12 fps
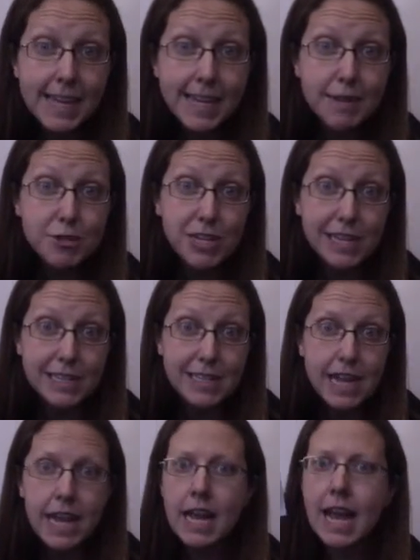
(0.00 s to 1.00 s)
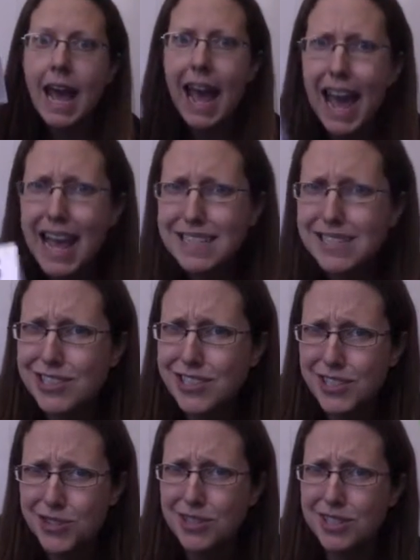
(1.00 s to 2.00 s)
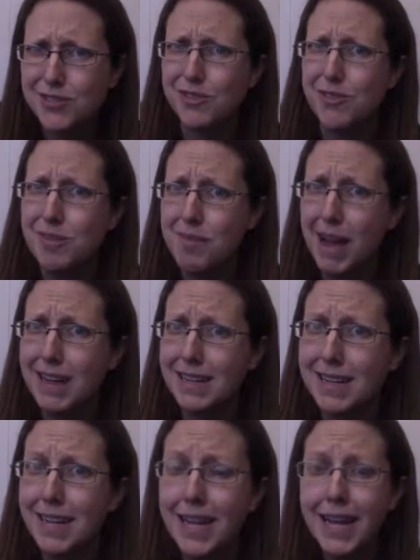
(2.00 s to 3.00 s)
Number six, ask students for feedback.